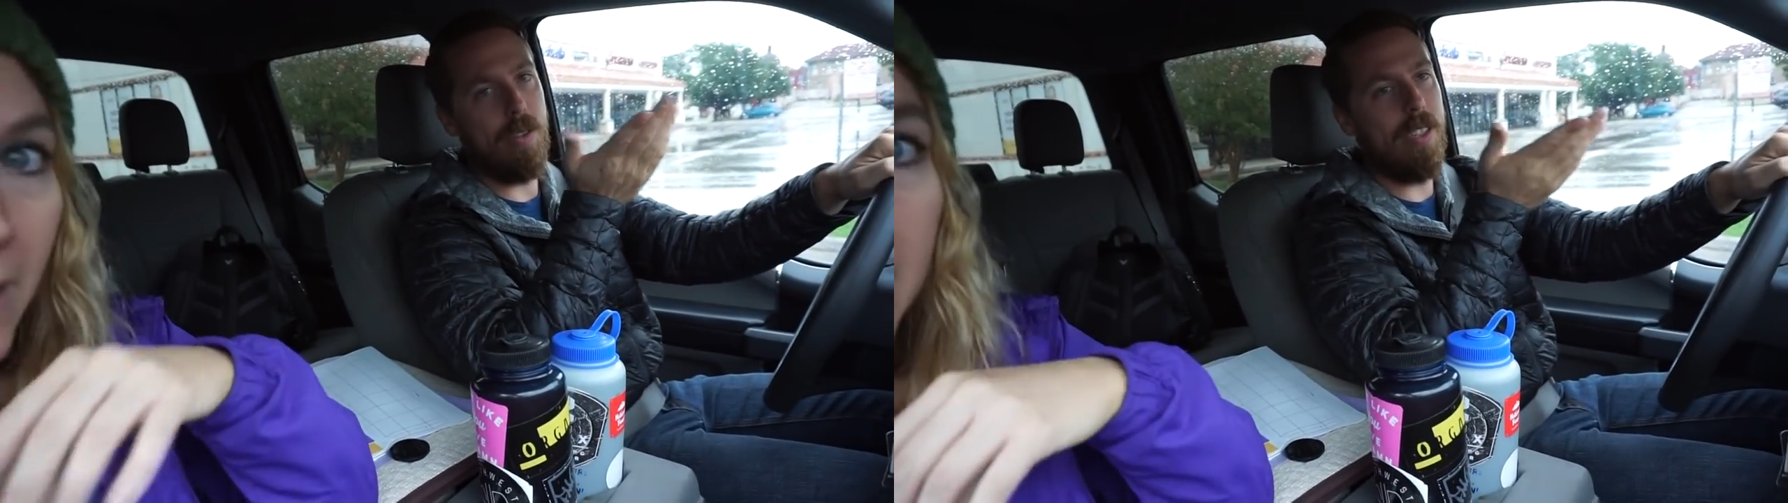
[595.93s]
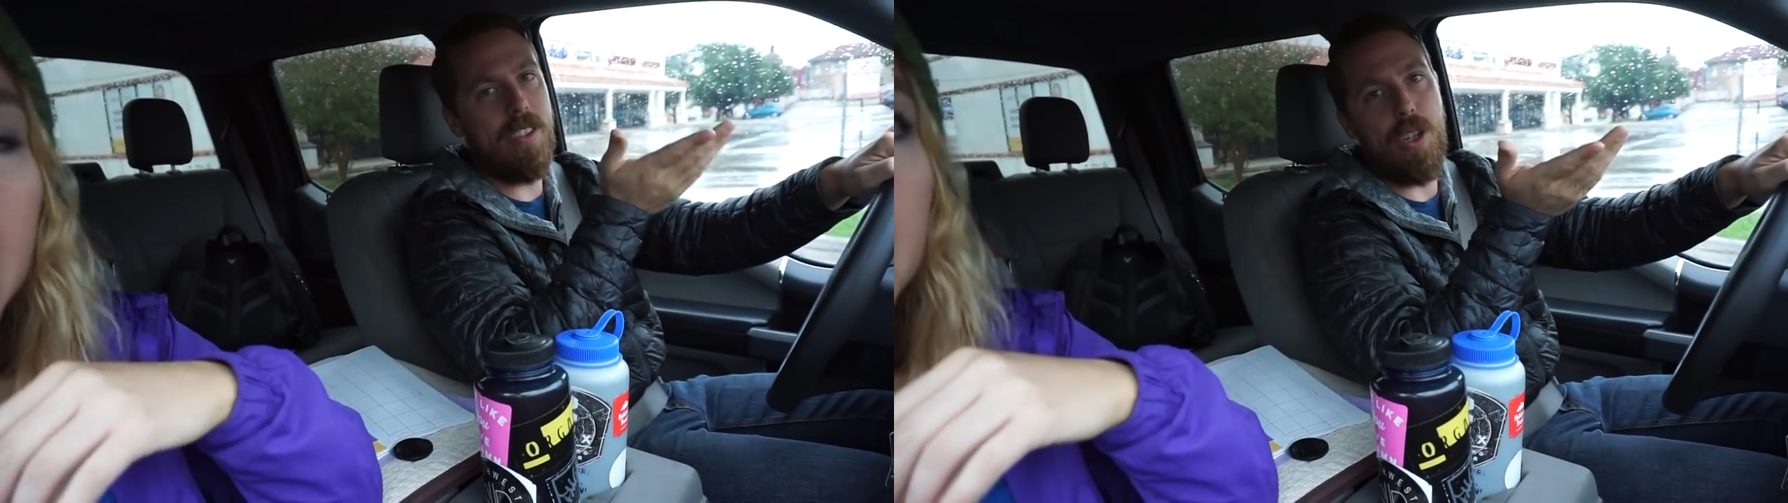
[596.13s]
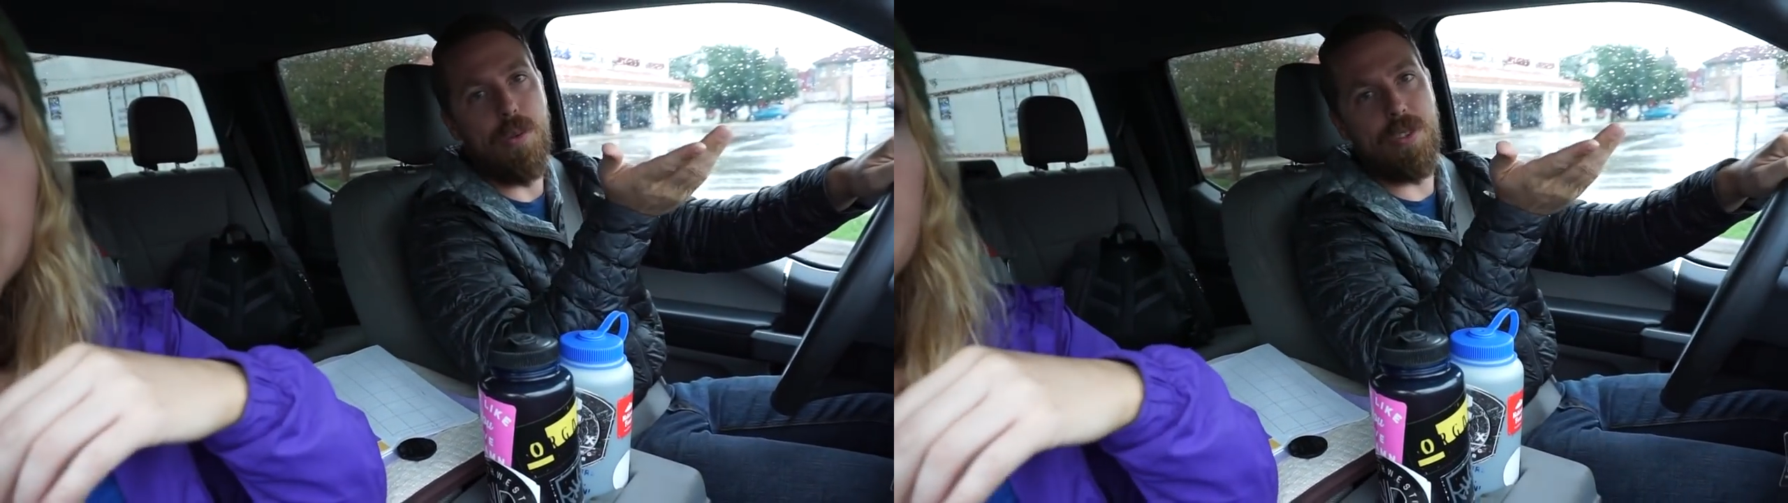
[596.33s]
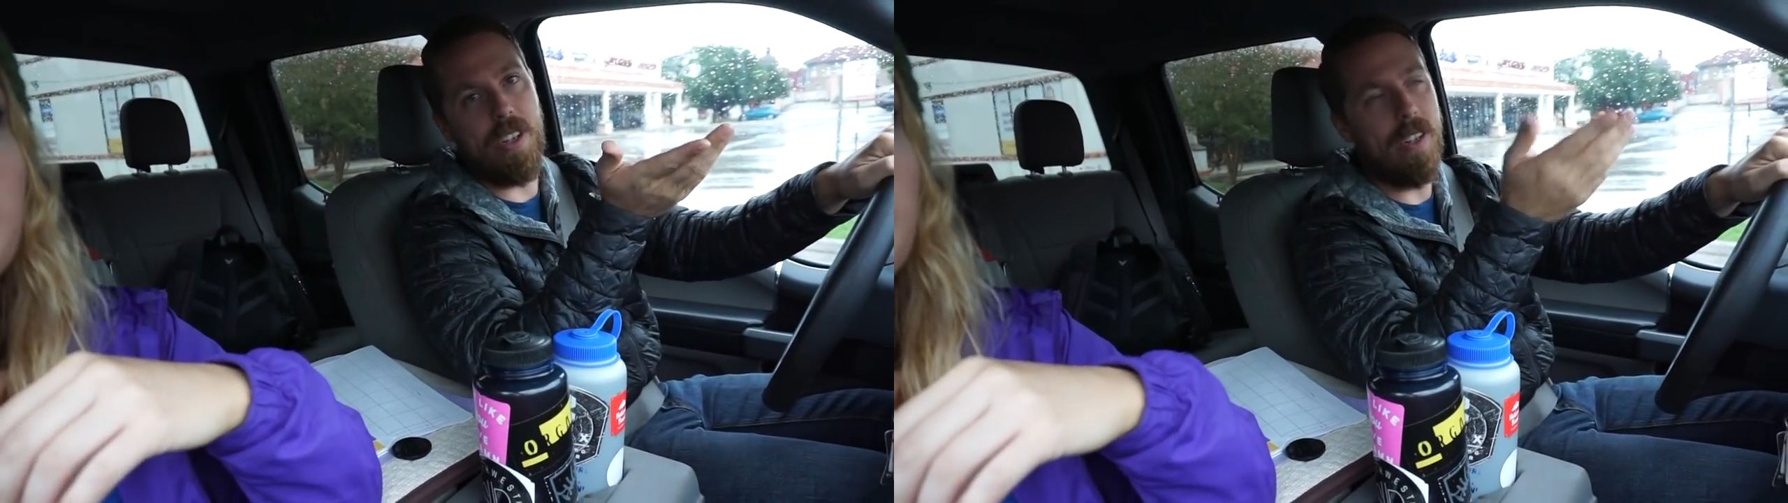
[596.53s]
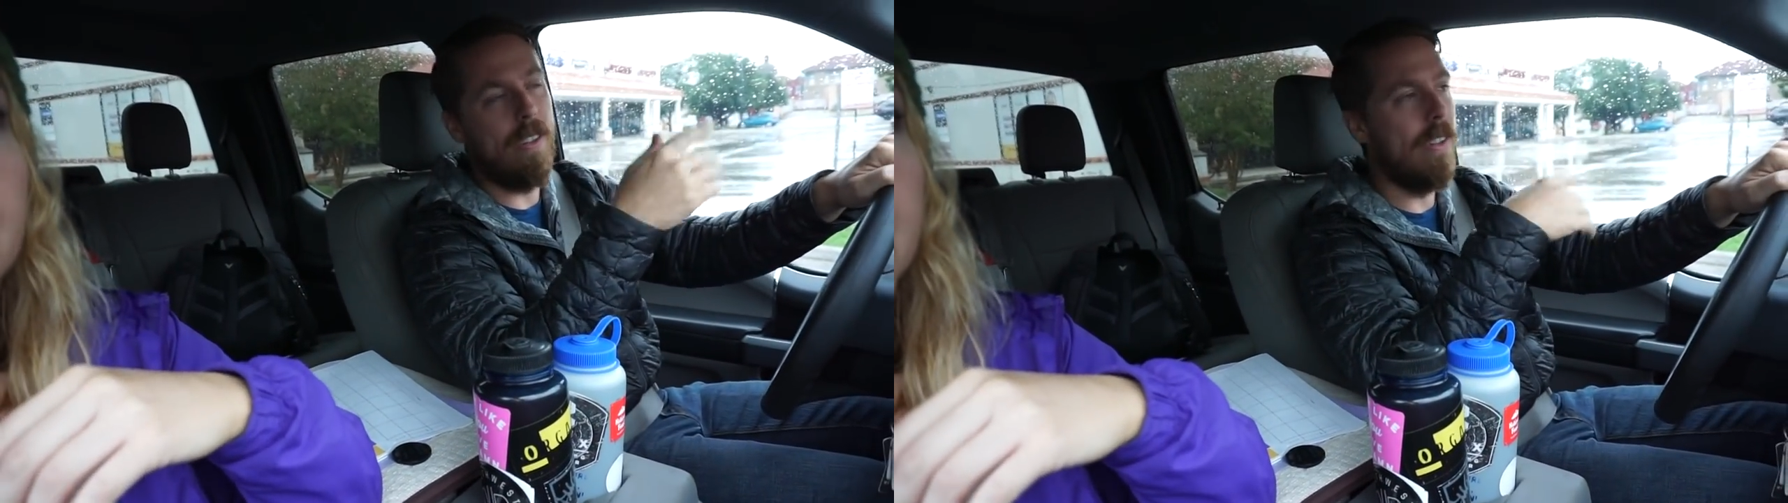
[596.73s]
it's
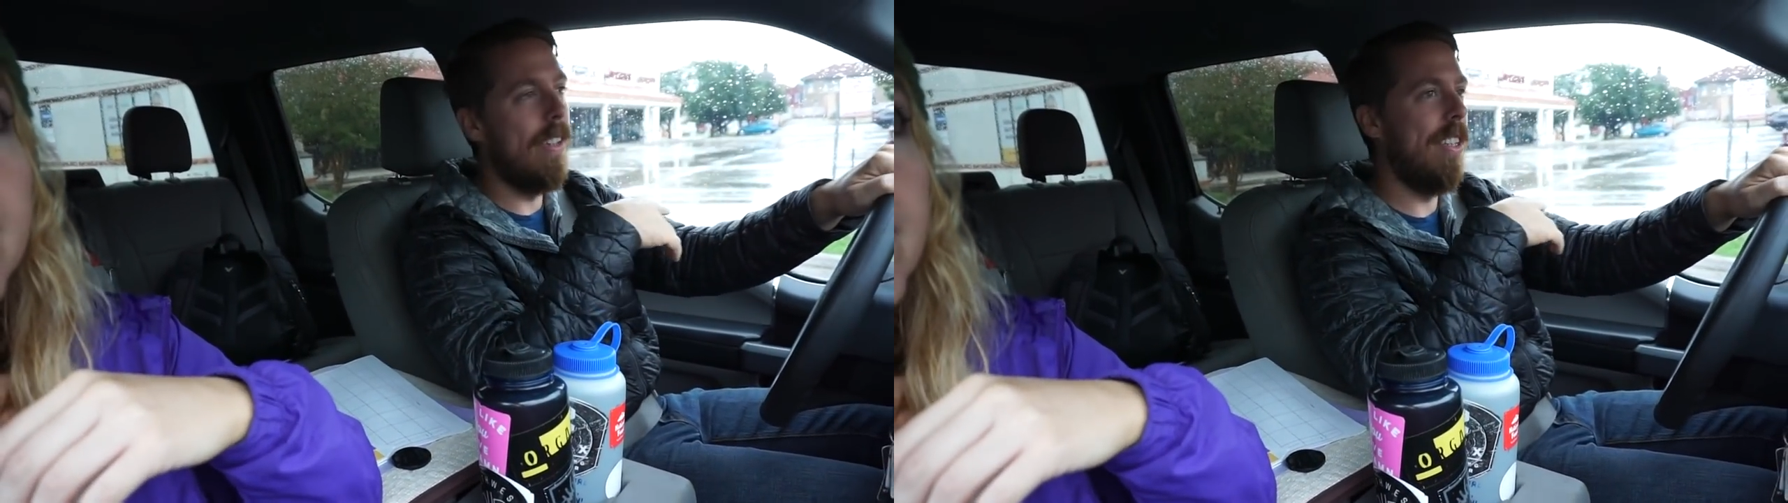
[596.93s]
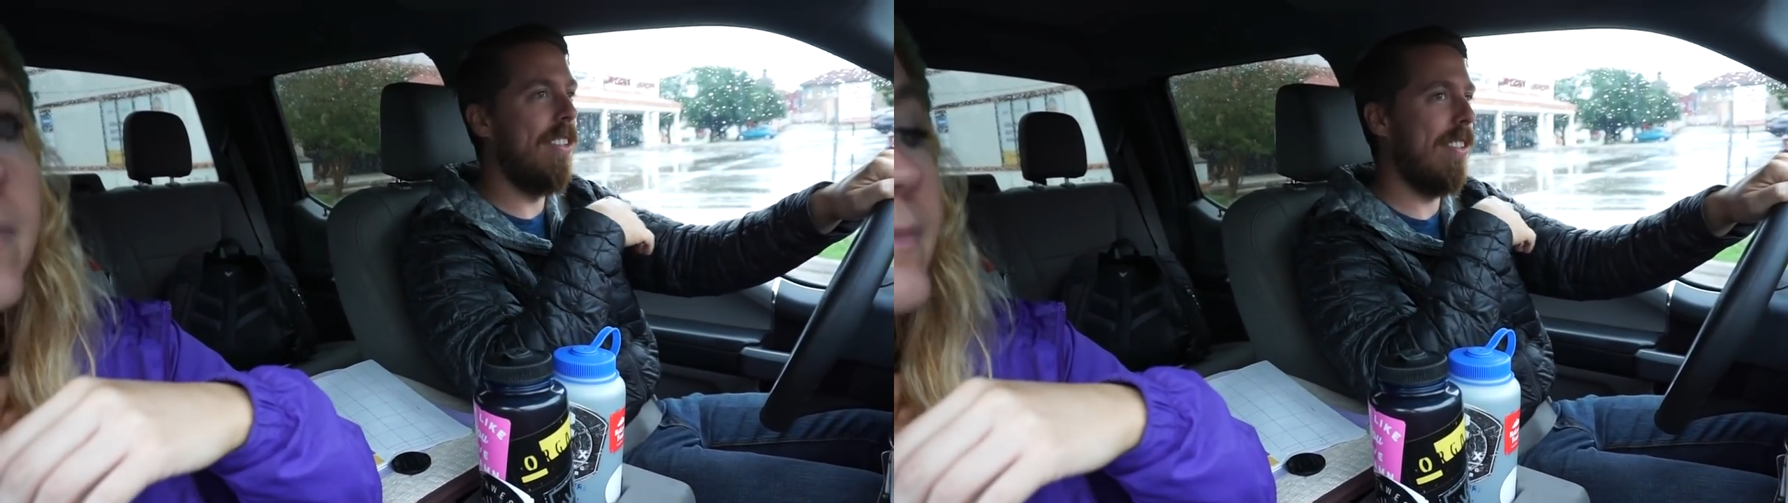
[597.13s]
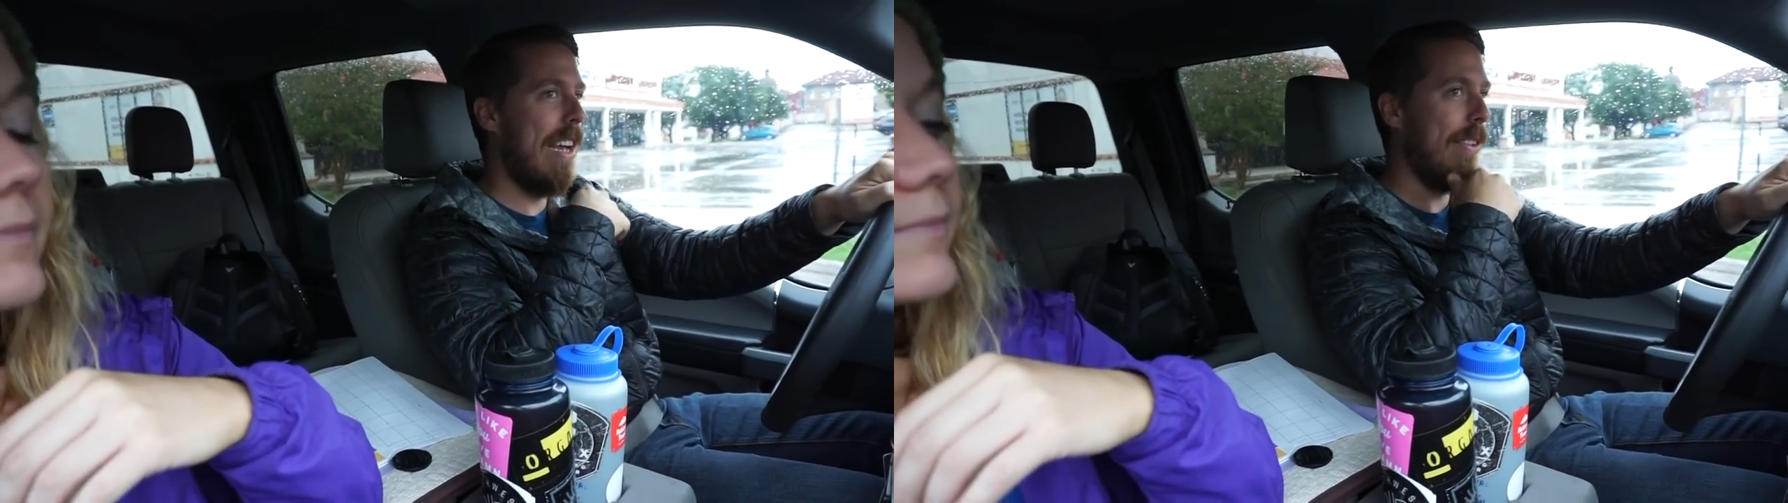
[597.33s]
Houston. It's just the